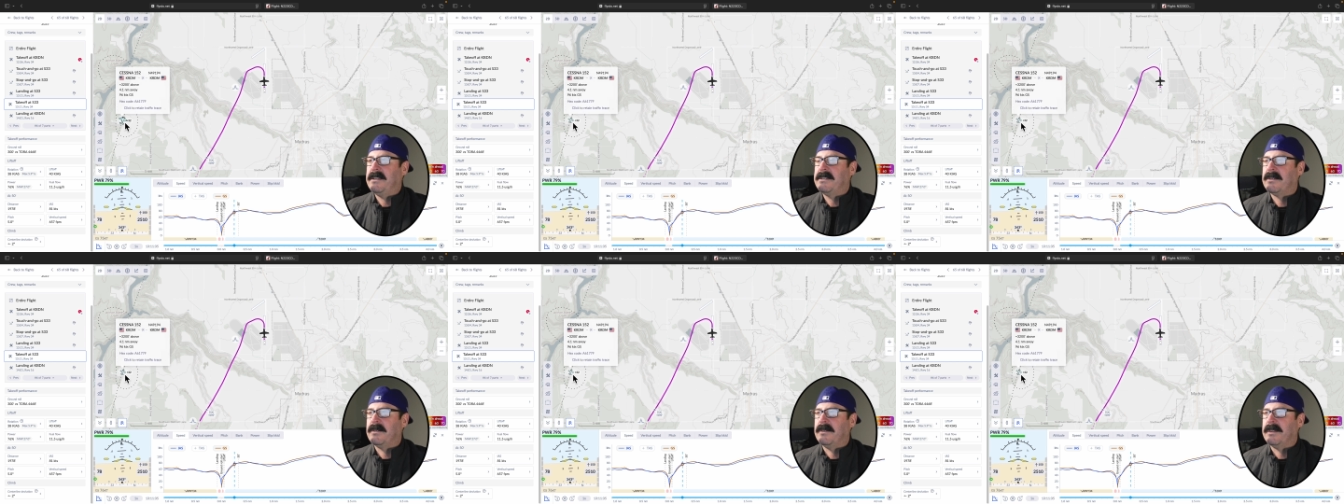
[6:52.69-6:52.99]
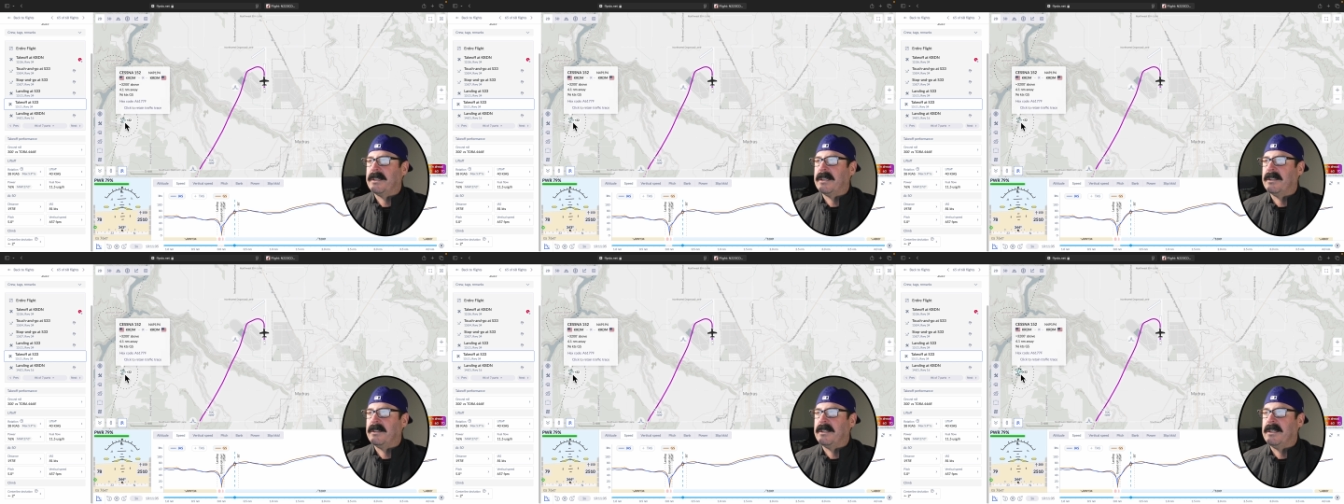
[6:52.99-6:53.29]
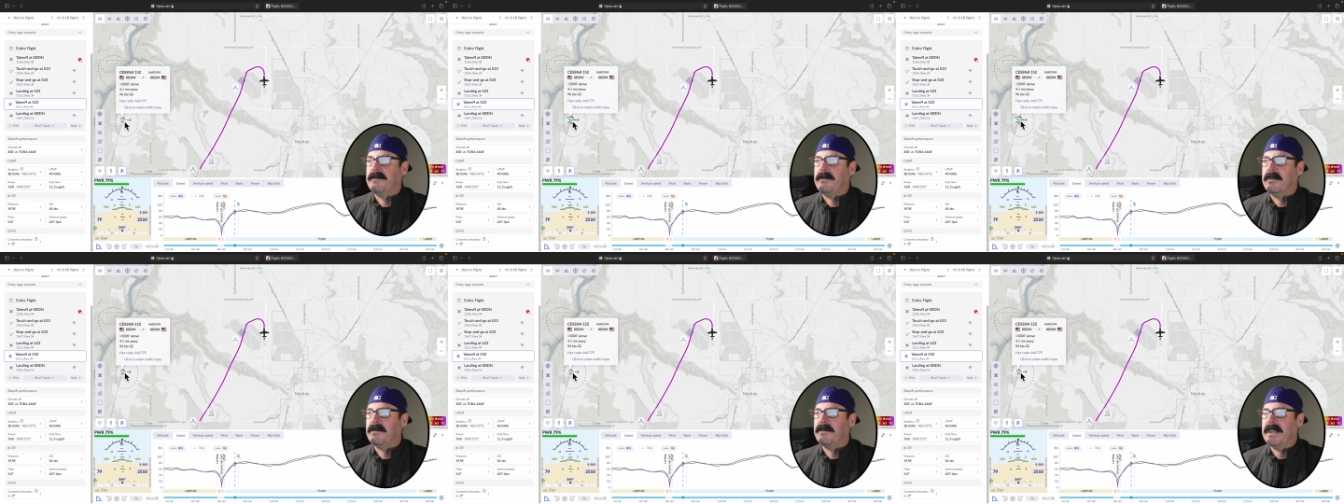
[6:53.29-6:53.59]
So it could
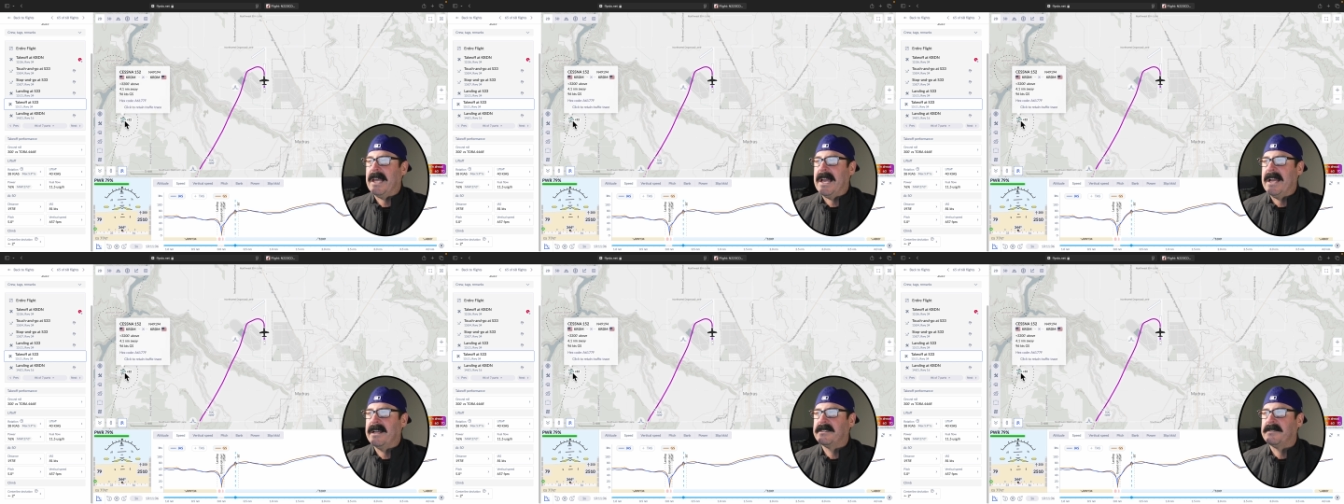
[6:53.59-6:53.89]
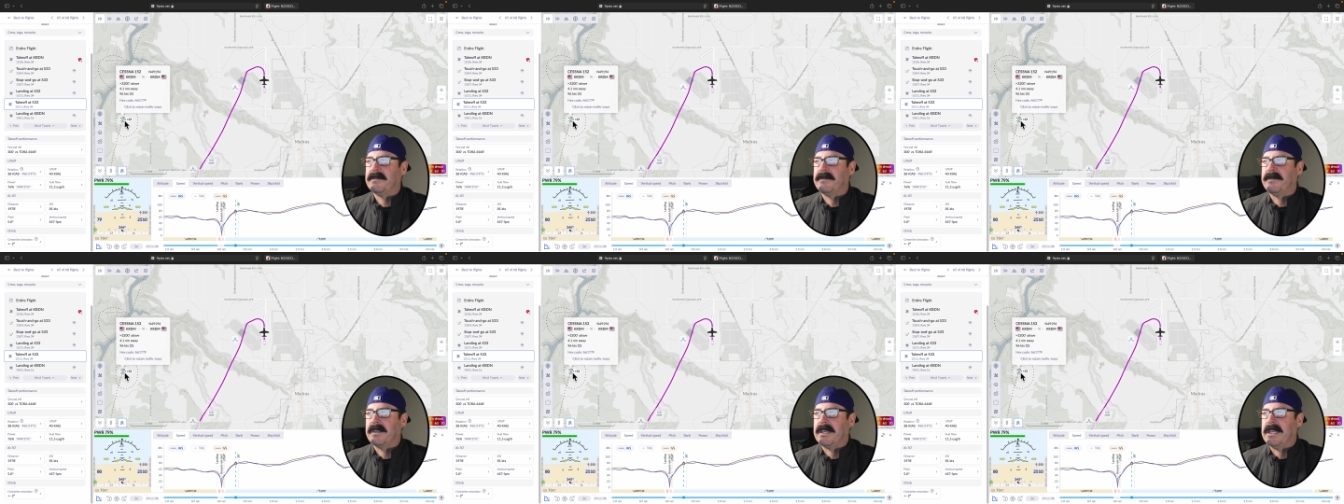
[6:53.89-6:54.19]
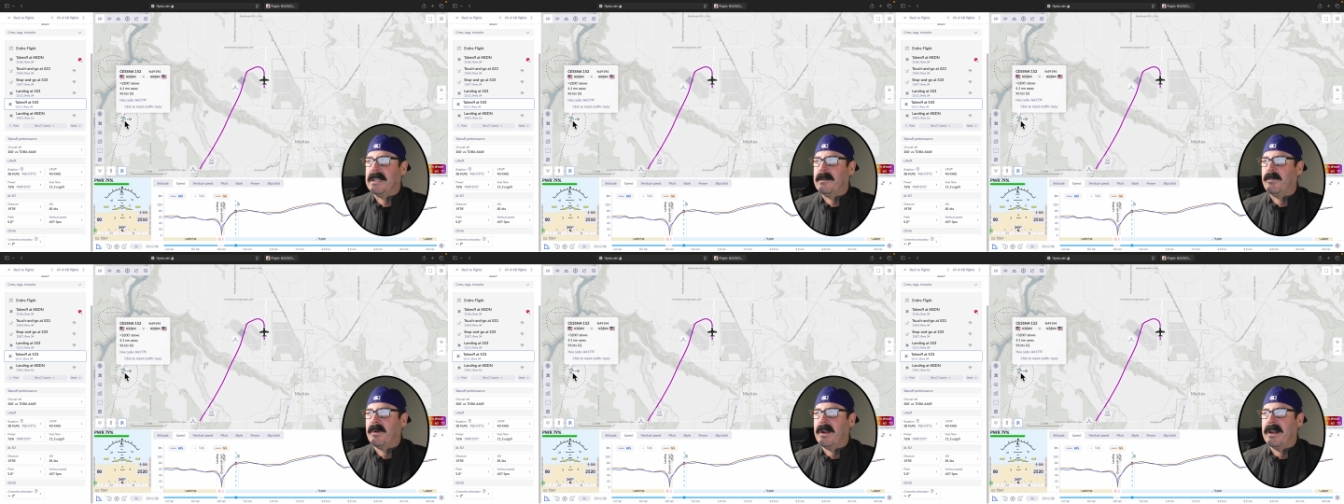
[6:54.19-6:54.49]
give you flags of
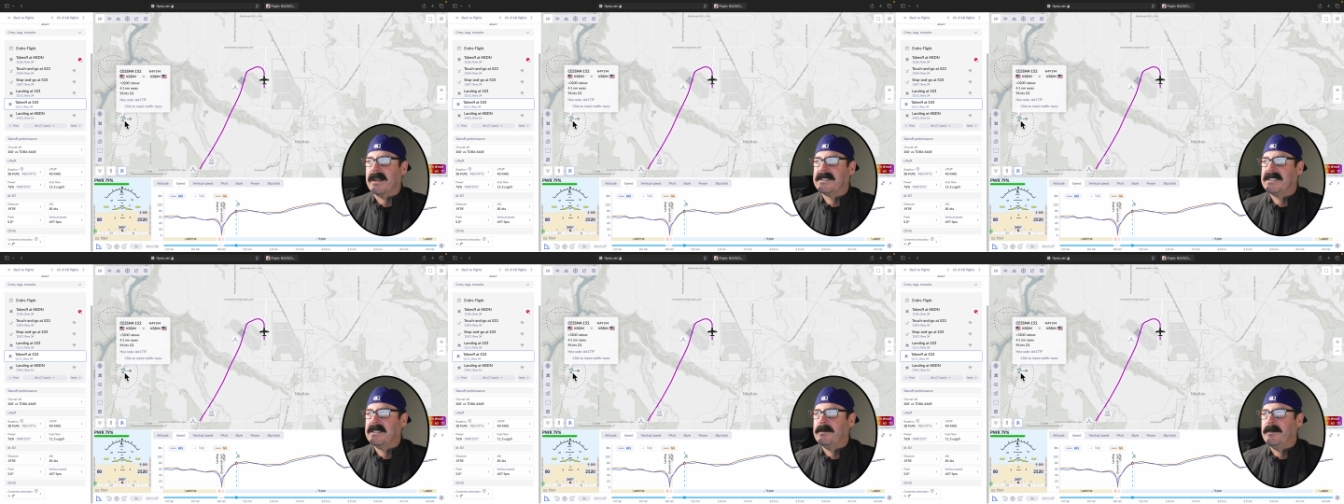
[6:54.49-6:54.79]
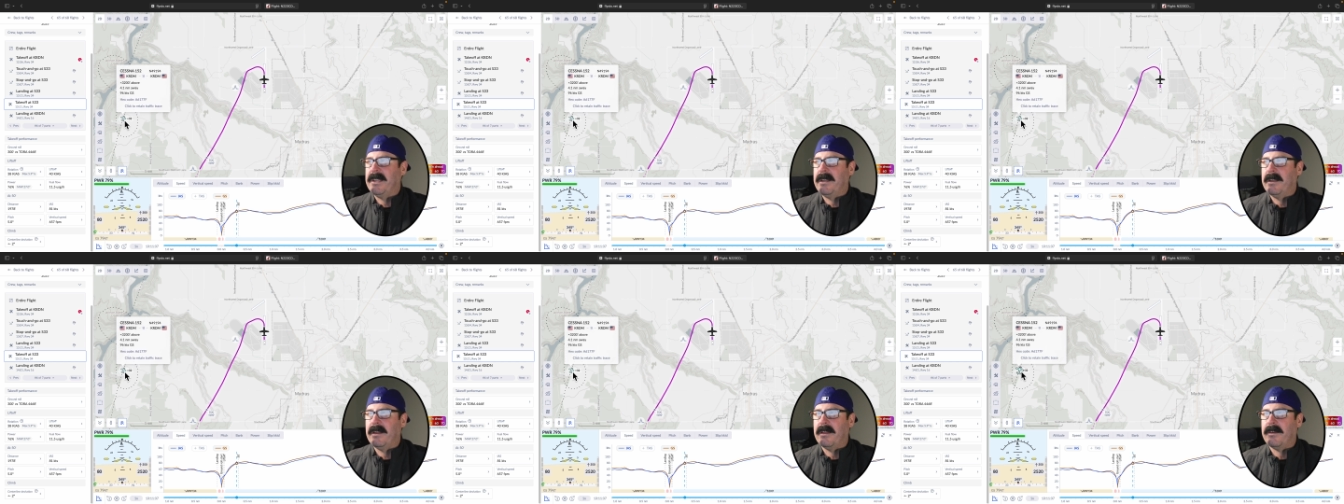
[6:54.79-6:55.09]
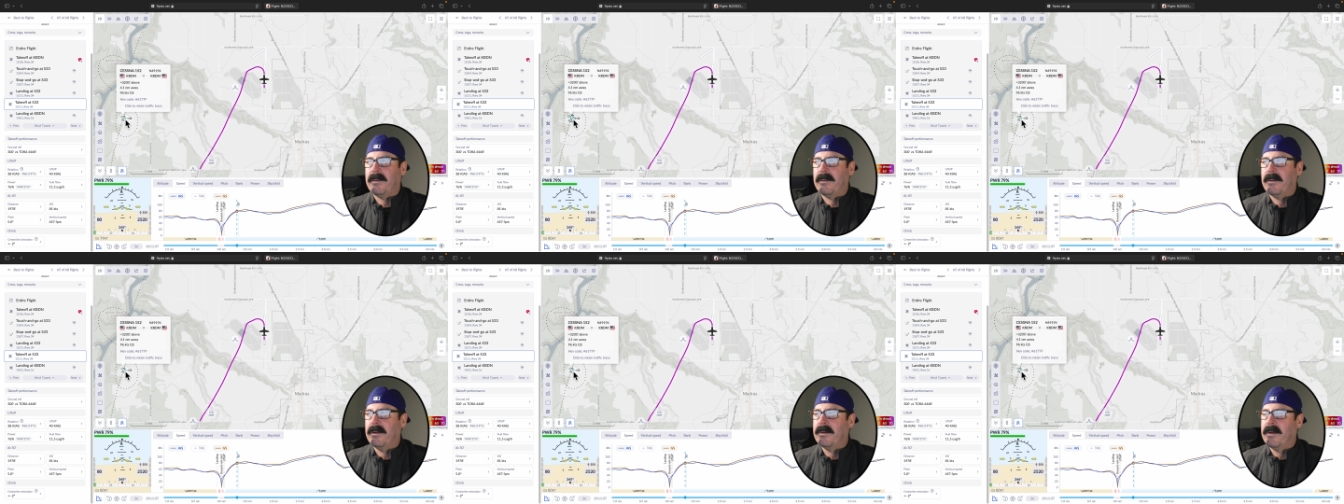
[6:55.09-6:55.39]
again proximity to
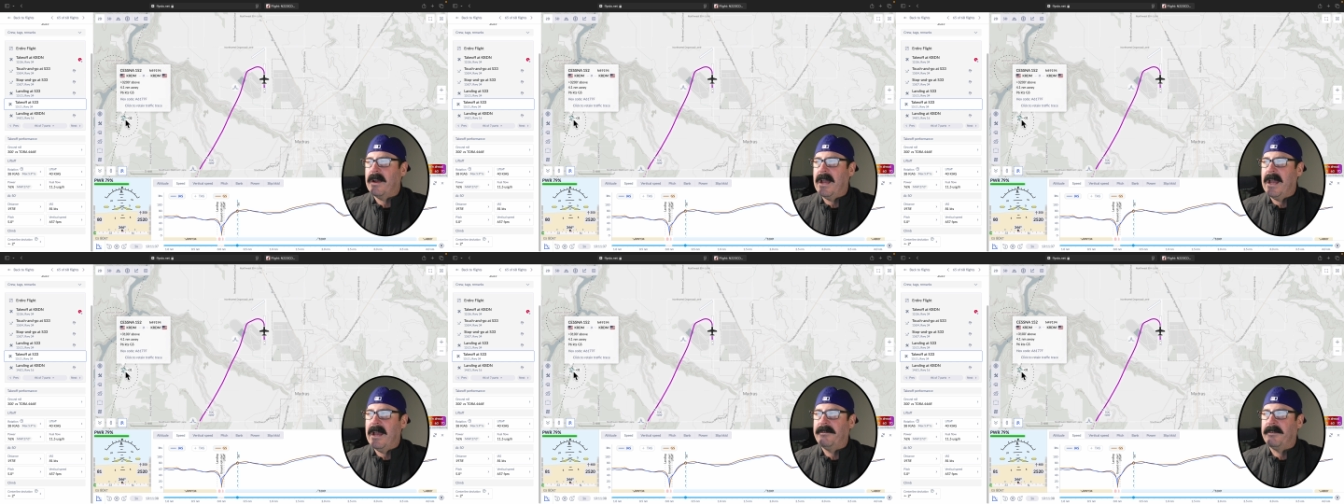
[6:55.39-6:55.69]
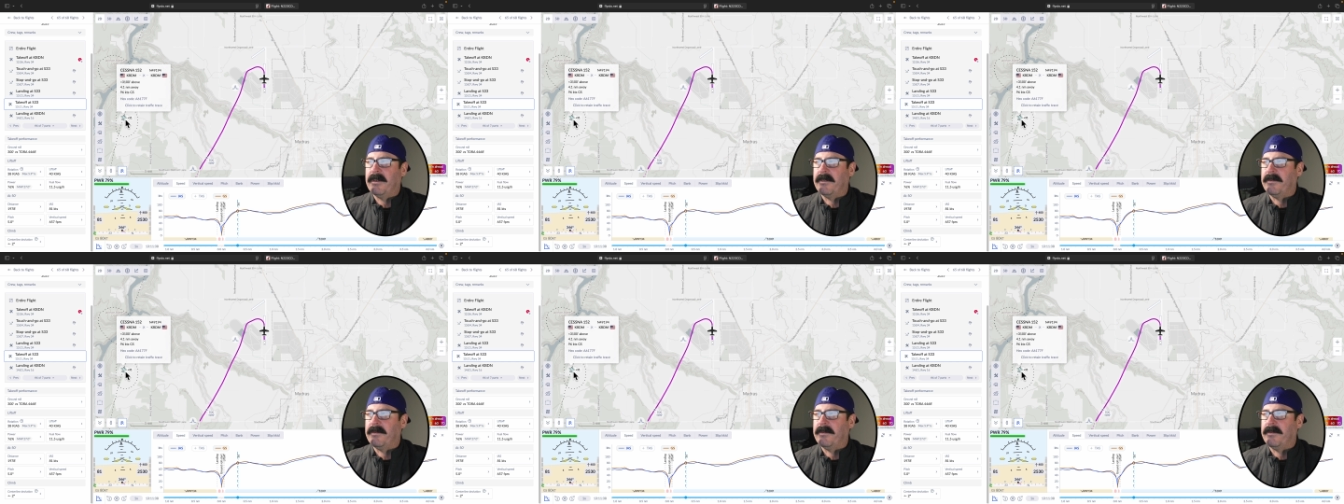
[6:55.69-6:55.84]
other aircraft,